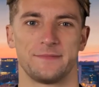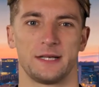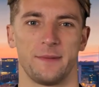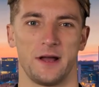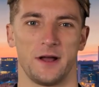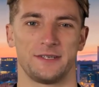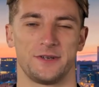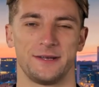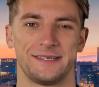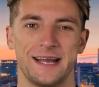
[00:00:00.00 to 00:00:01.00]
You may
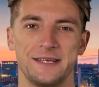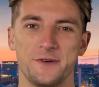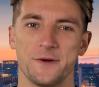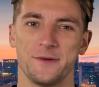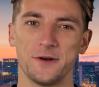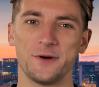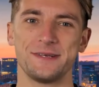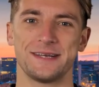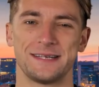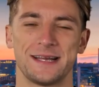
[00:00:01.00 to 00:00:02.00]
also accept
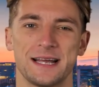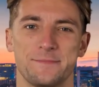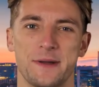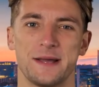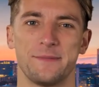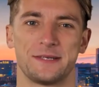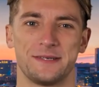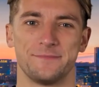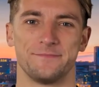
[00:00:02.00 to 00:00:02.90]
cryptocurrencies as payment.